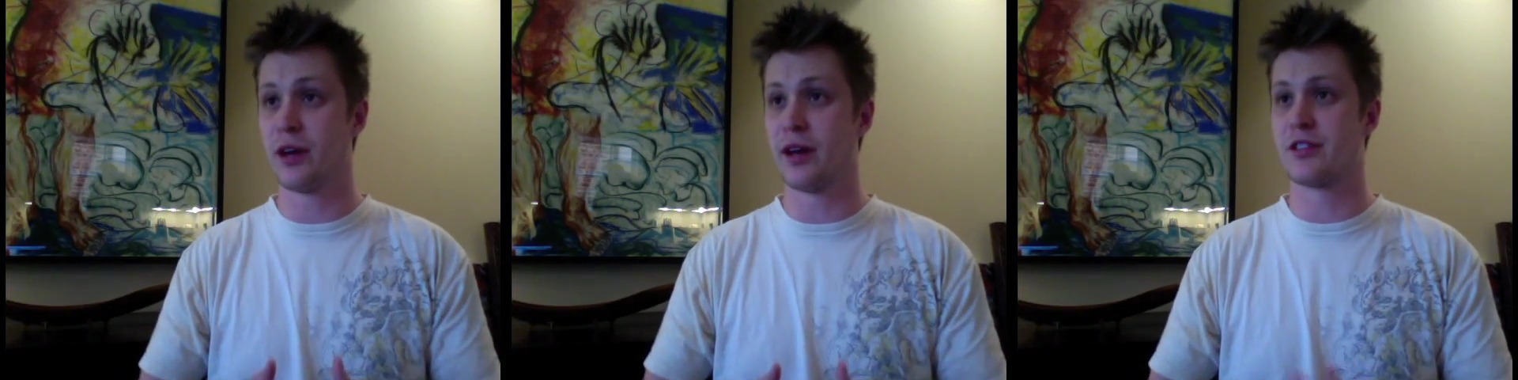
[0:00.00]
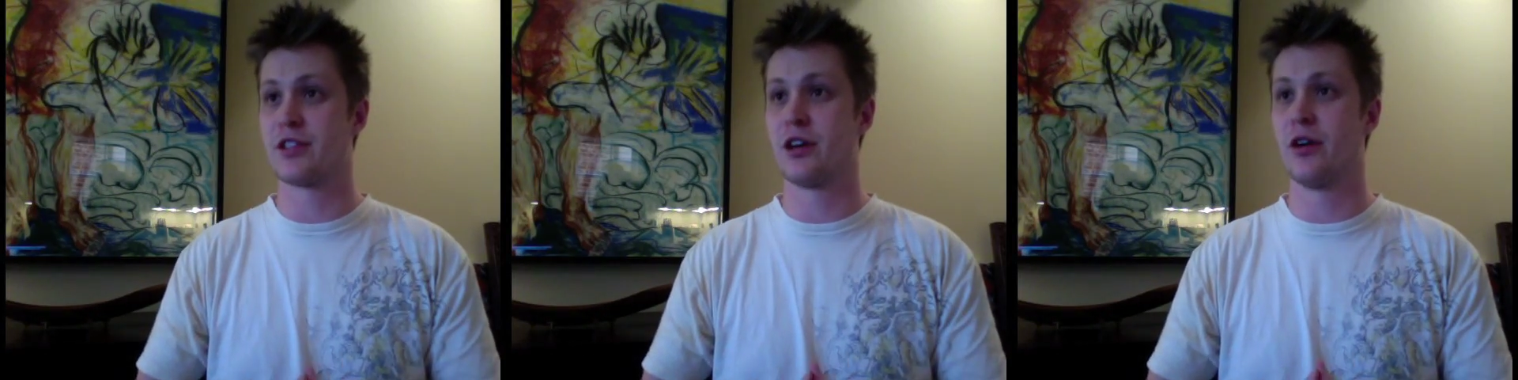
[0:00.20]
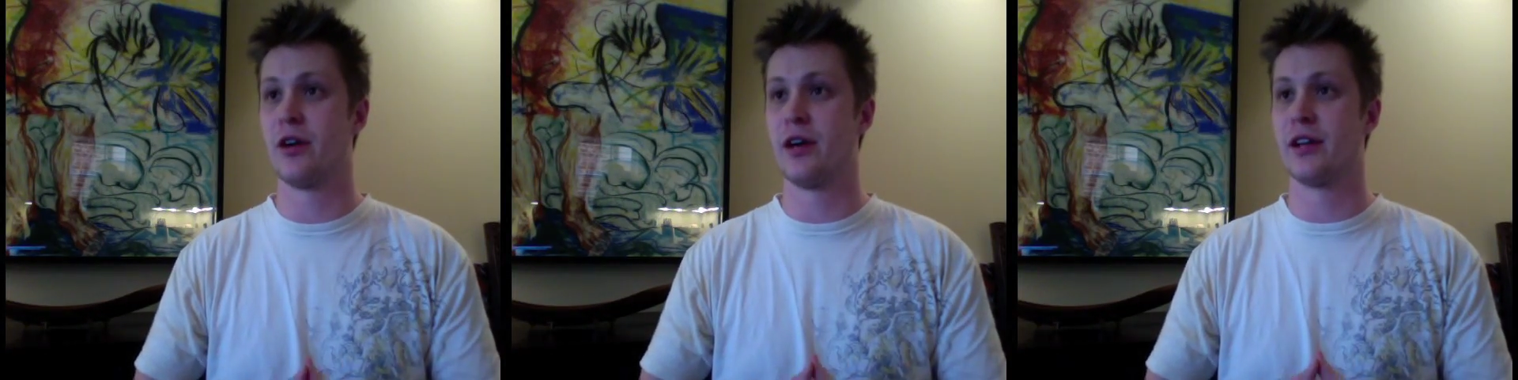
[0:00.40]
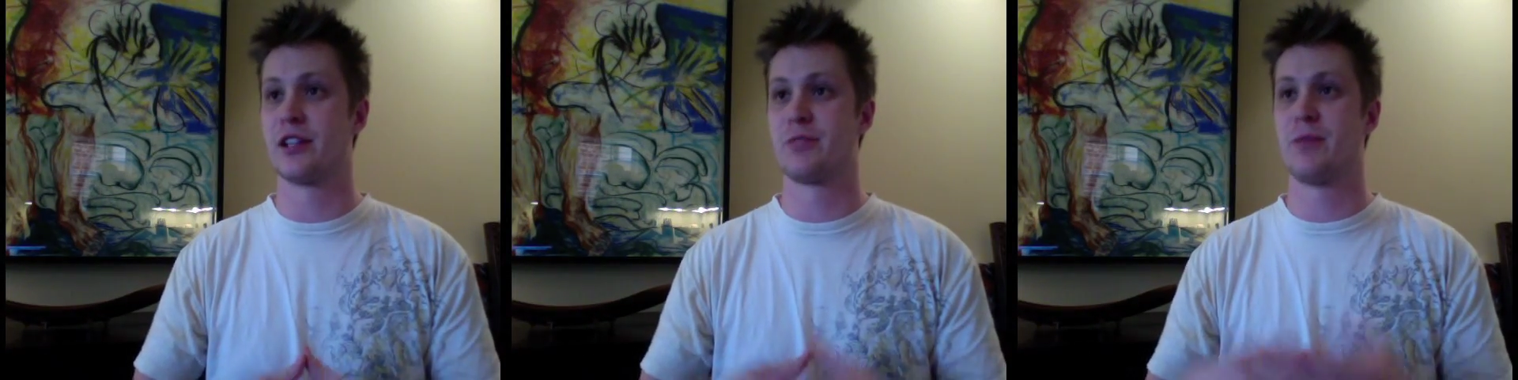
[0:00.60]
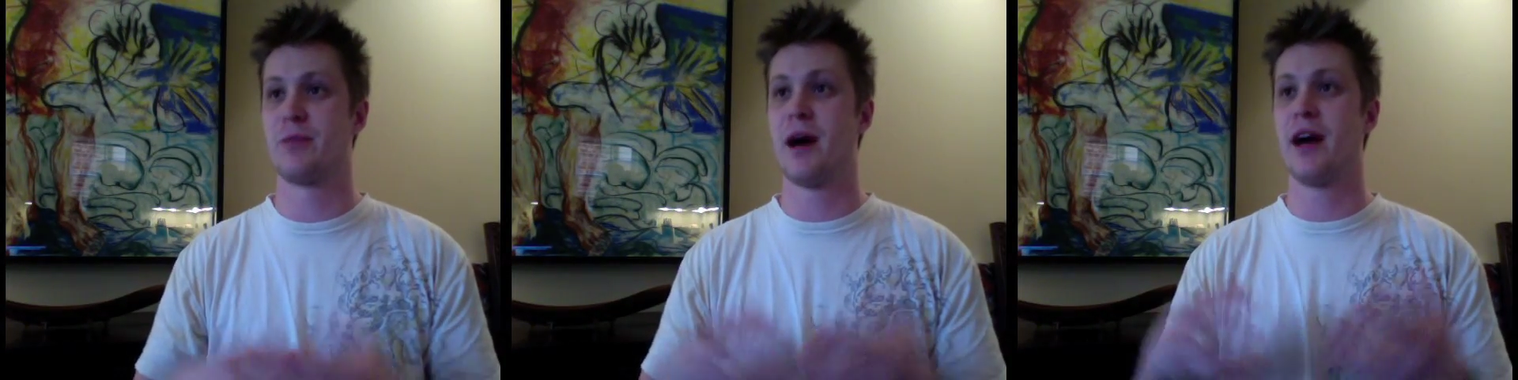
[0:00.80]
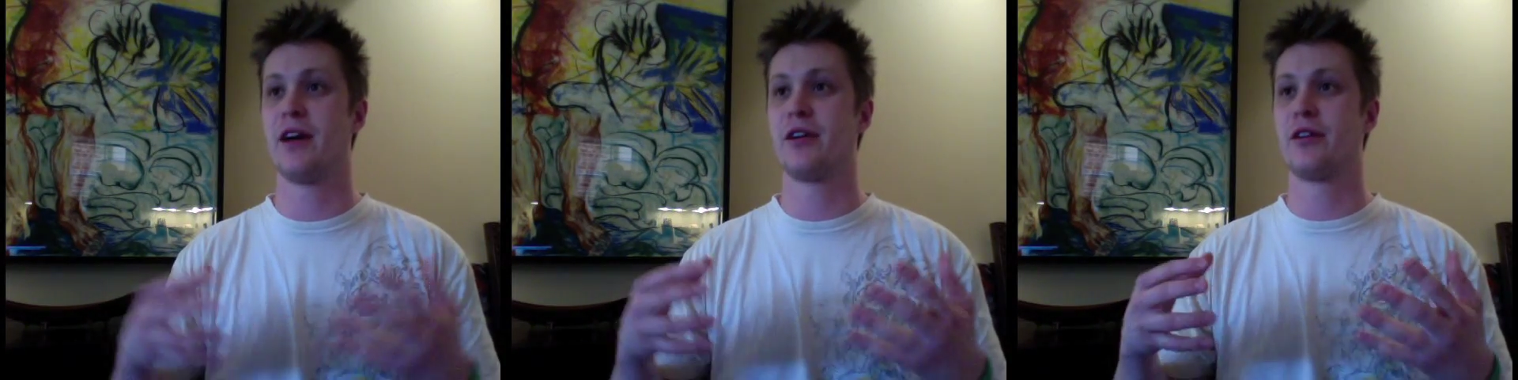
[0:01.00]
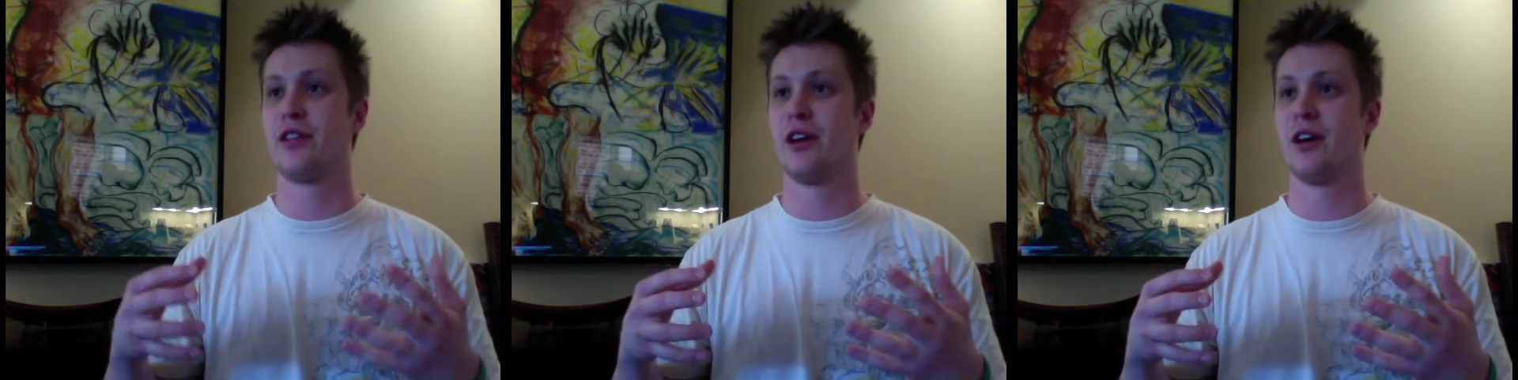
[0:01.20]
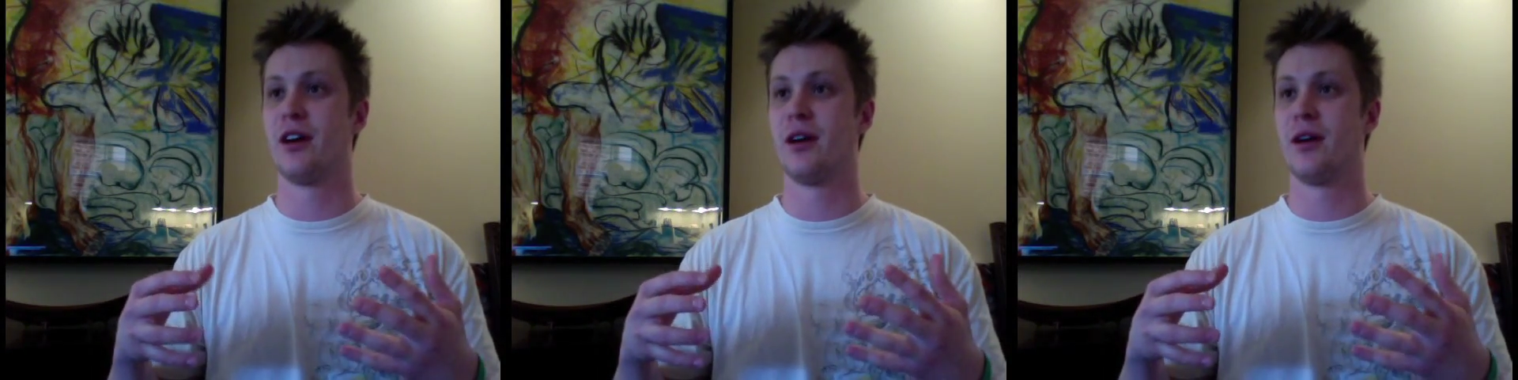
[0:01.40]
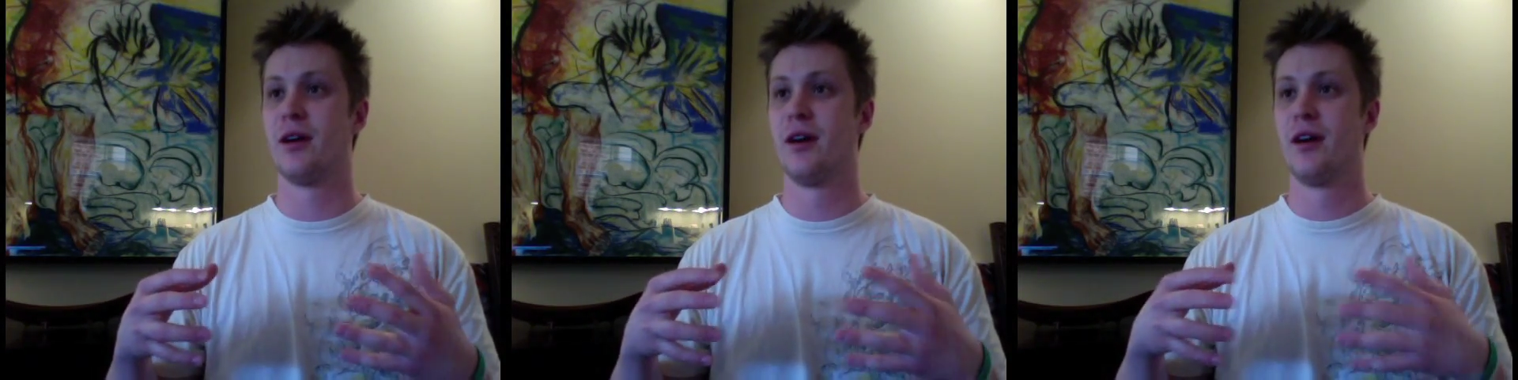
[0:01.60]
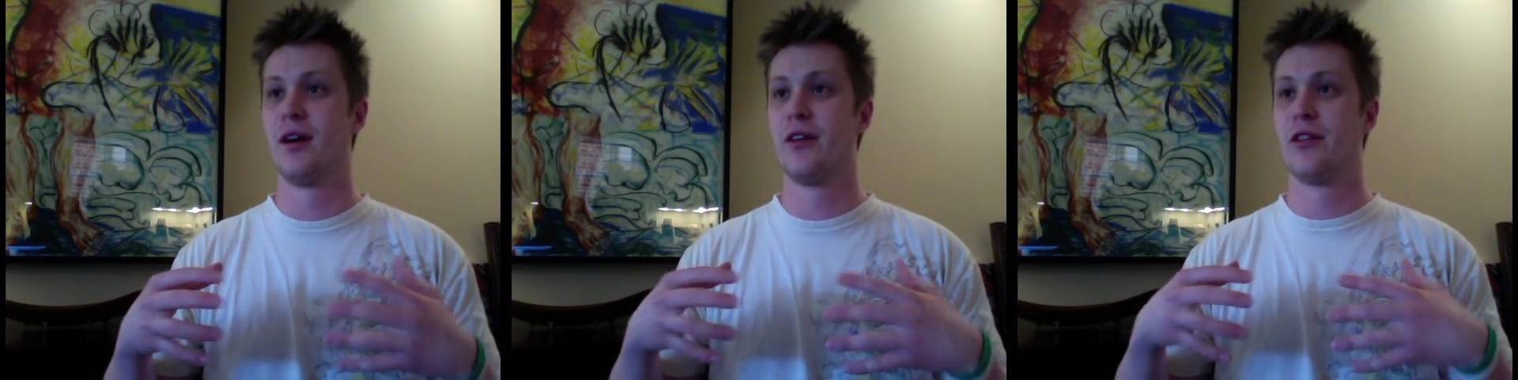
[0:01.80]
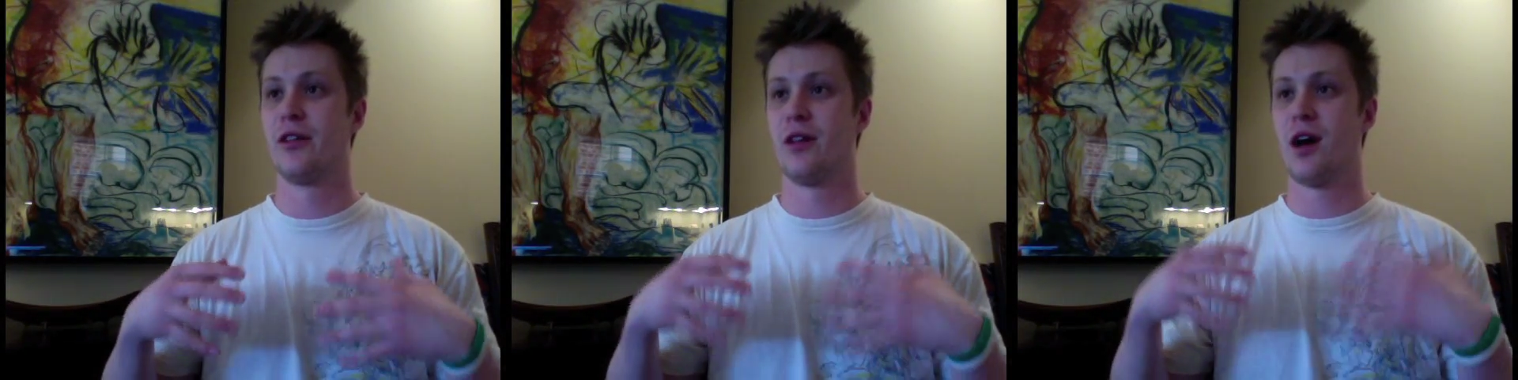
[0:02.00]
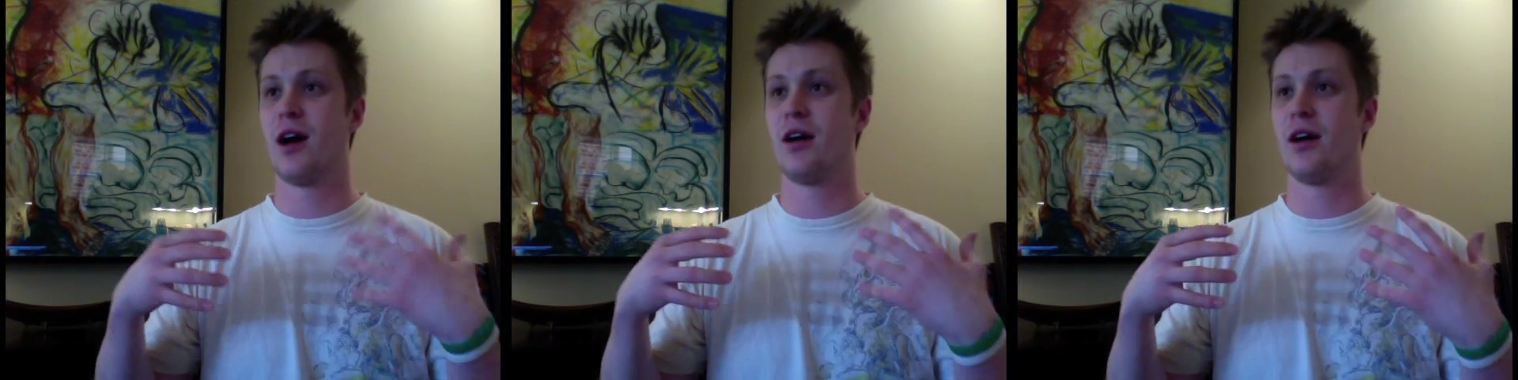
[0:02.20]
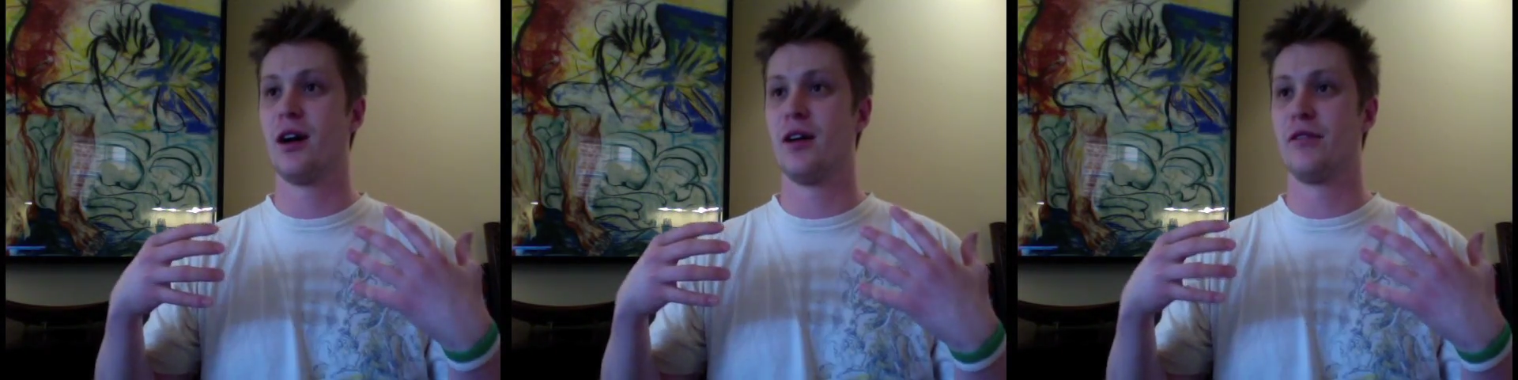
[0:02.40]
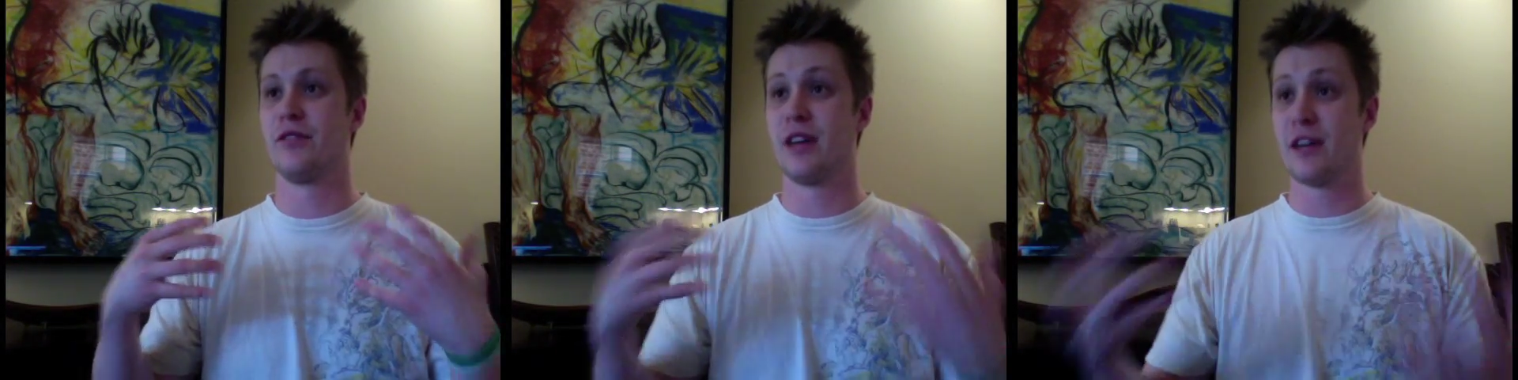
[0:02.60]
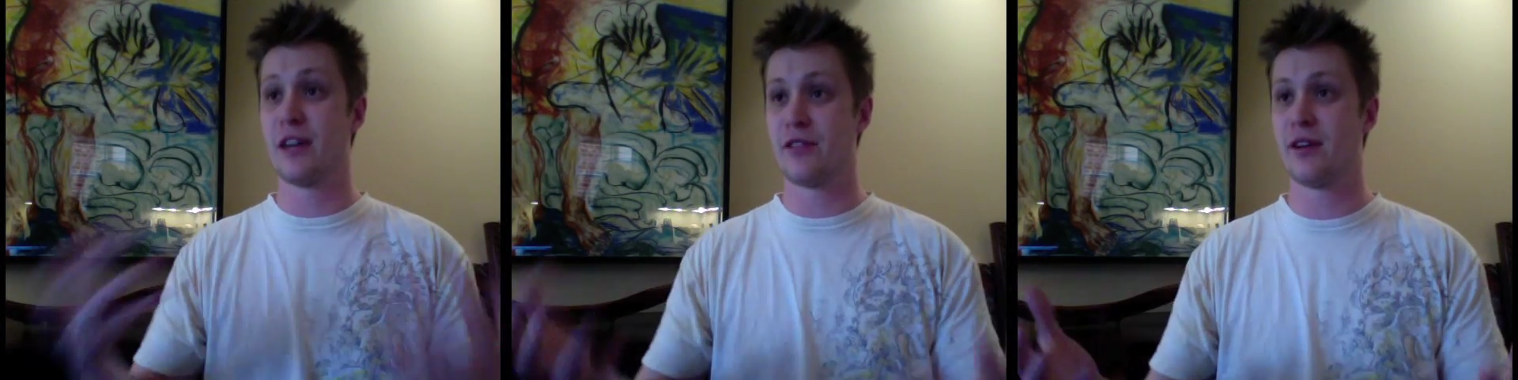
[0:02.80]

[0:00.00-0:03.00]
So it inspired the law of giving,